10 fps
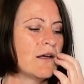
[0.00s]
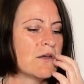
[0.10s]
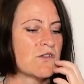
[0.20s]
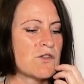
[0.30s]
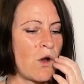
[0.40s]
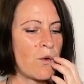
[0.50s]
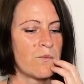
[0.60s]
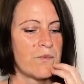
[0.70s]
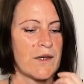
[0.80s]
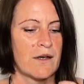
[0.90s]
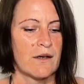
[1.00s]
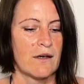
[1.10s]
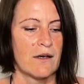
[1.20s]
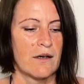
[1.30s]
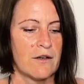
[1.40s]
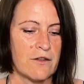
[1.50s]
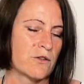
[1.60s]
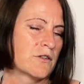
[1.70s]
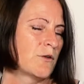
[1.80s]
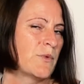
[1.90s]
So, a
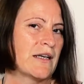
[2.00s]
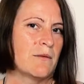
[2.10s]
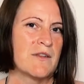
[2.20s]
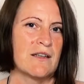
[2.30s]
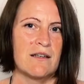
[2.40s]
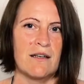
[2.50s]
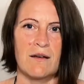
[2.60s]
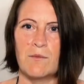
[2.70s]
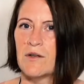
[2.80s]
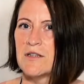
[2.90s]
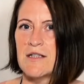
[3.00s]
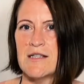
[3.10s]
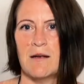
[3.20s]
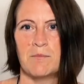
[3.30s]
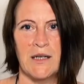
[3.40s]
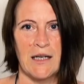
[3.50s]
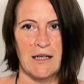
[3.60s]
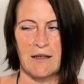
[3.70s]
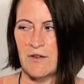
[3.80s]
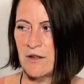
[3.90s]
thought that we keep thinking, what does that
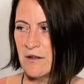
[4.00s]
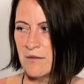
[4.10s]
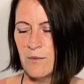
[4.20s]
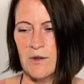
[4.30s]
mean even?